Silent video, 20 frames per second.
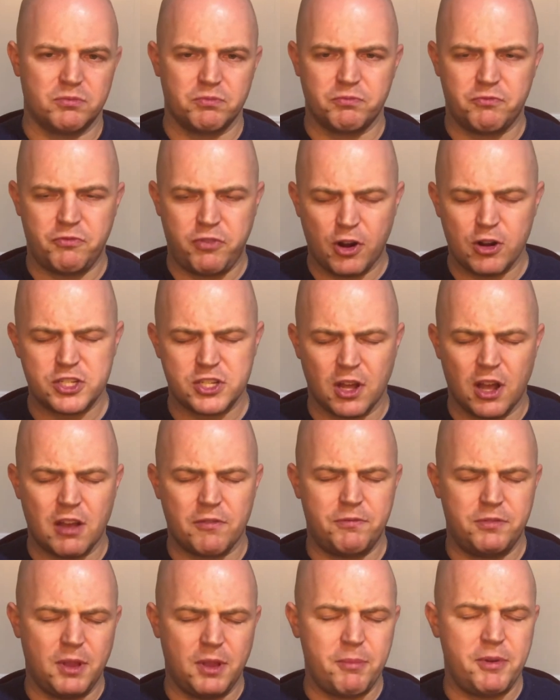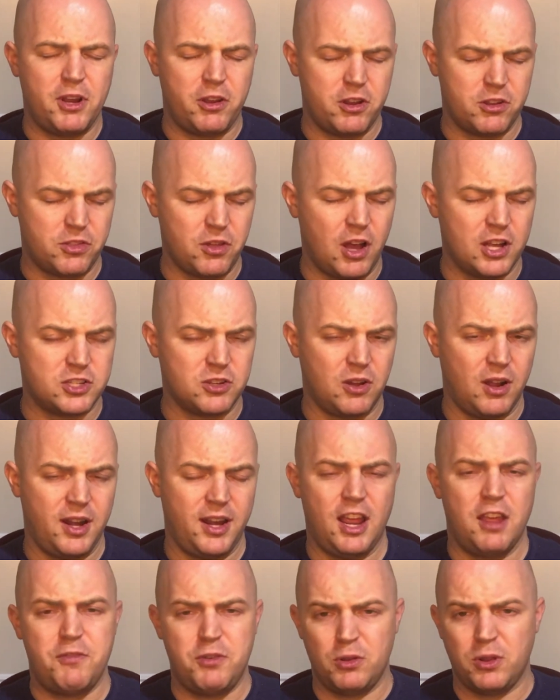First off, let me know your thoughts on it.
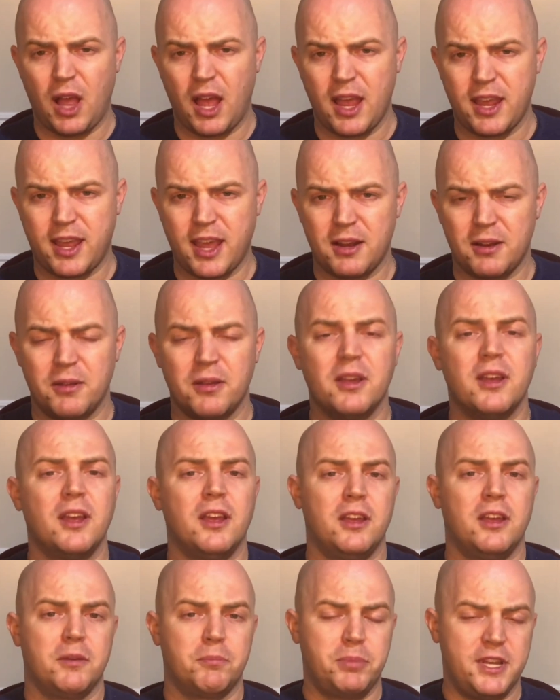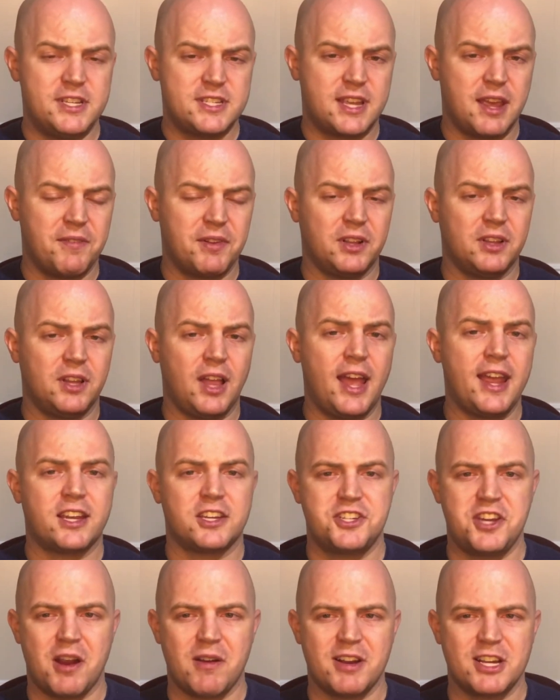If you like it, Please give it a like,
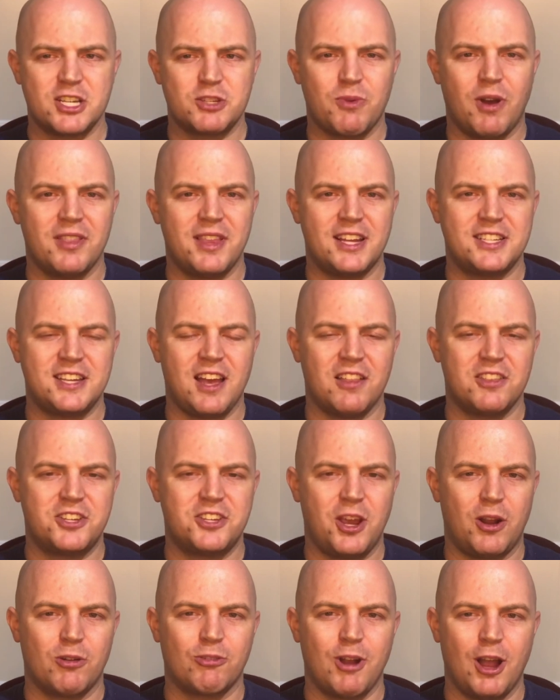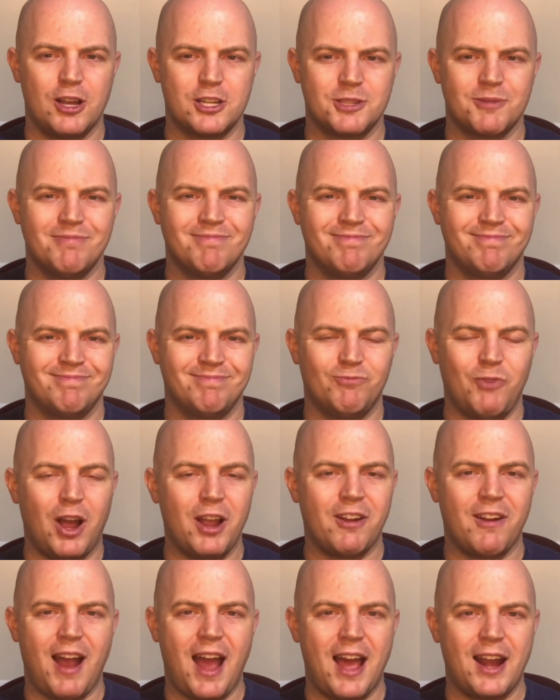share it as well. That's how the channel grows. While
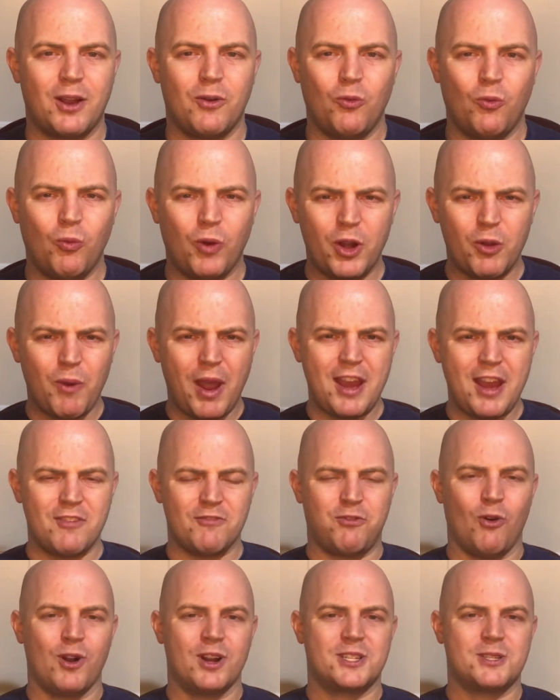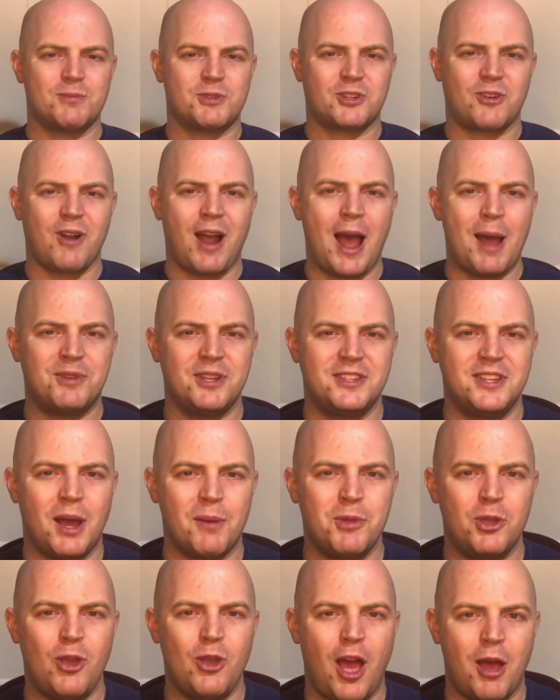you're at it, what are you waiting for? Subscribe to
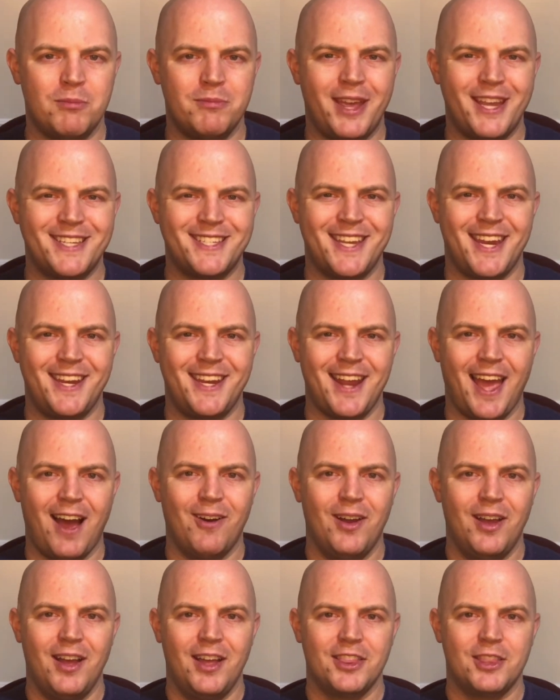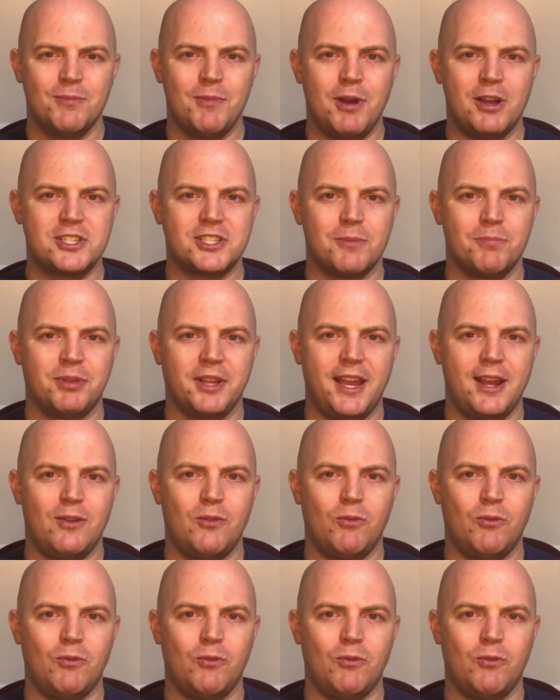WMAC Now, the most complete